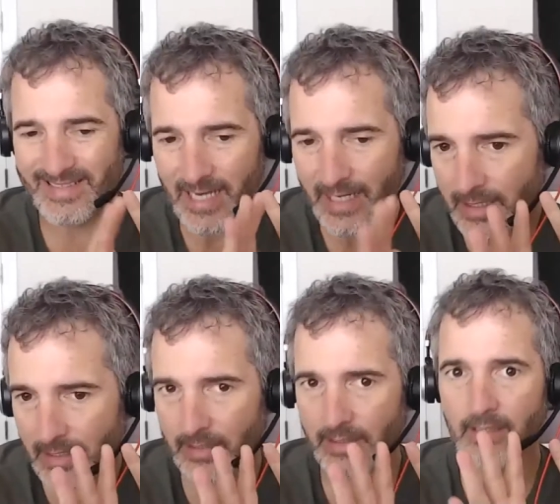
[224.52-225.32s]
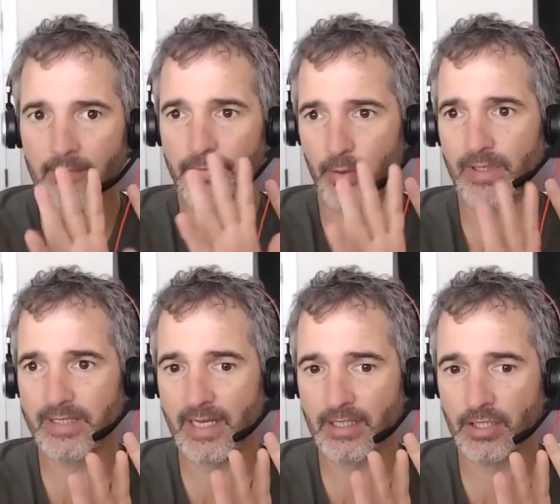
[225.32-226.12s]
Technically, the way
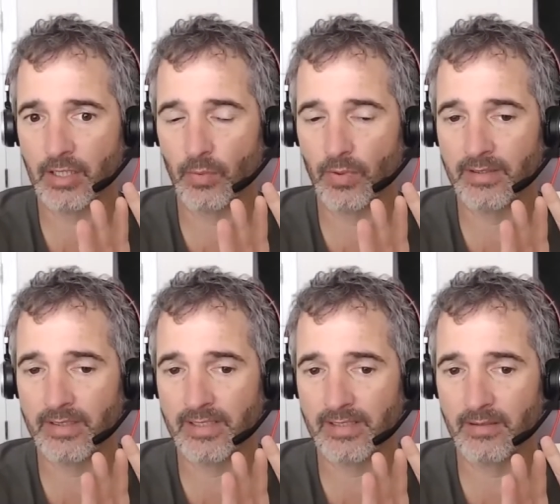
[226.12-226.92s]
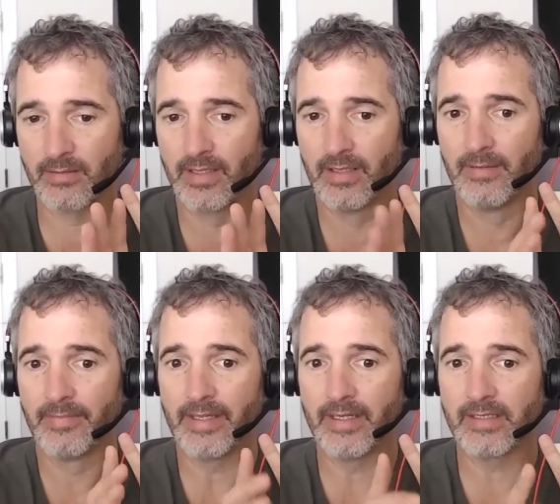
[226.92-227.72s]
it's actually going to work in the system
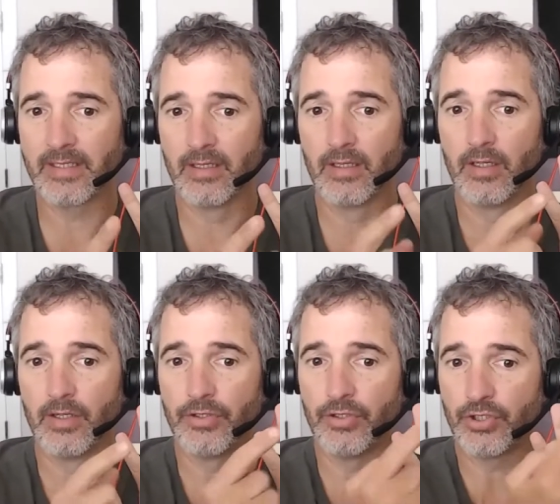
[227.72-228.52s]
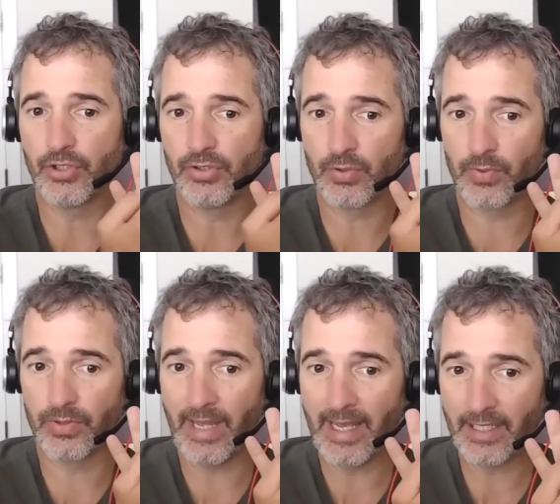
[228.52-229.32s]
is you choose the one
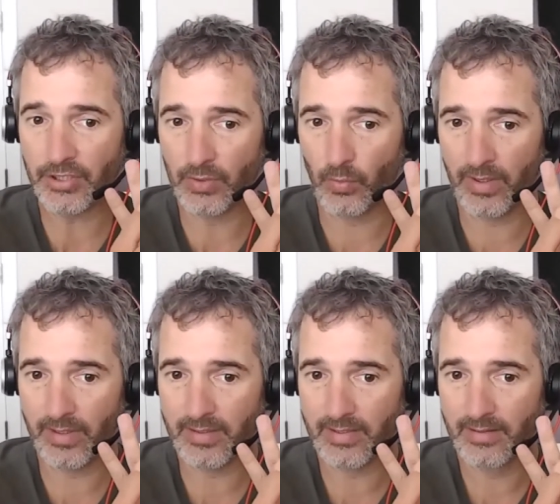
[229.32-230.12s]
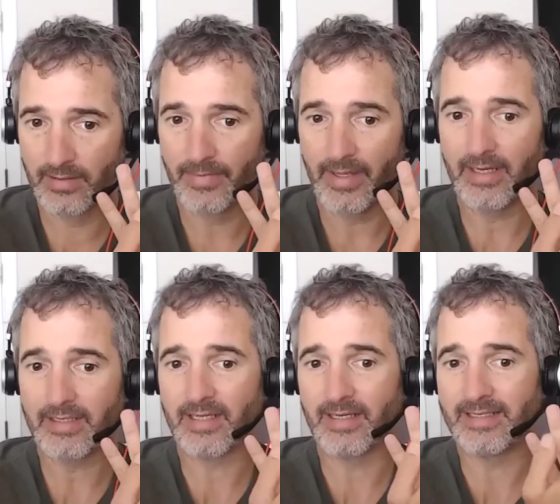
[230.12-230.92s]
you actually want, and
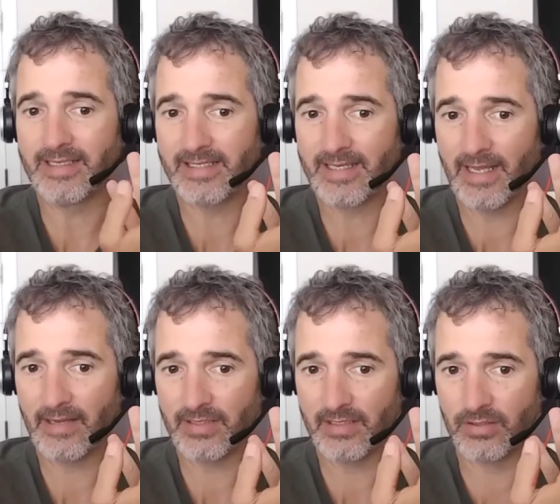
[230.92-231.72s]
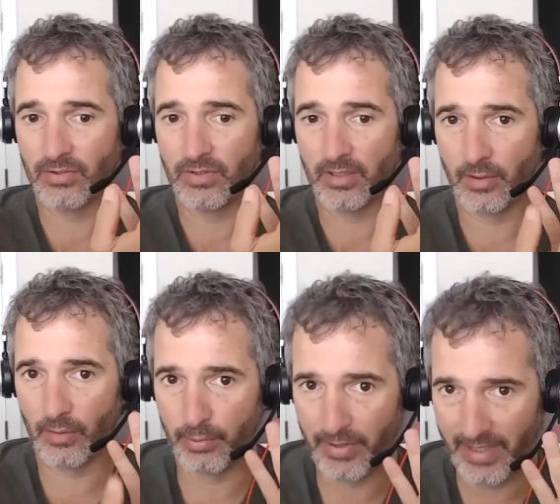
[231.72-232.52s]
it's going to discount it to the
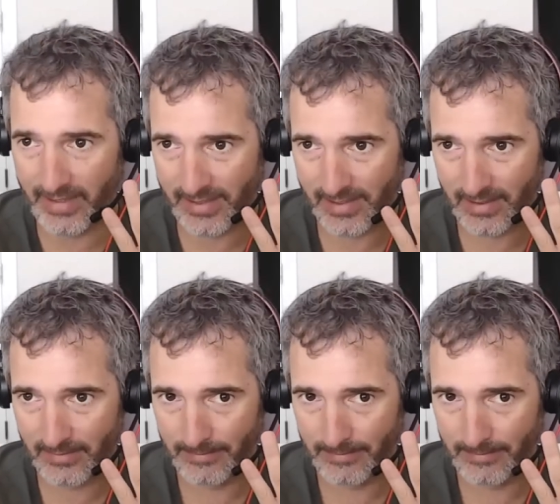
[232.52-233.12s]
lower price.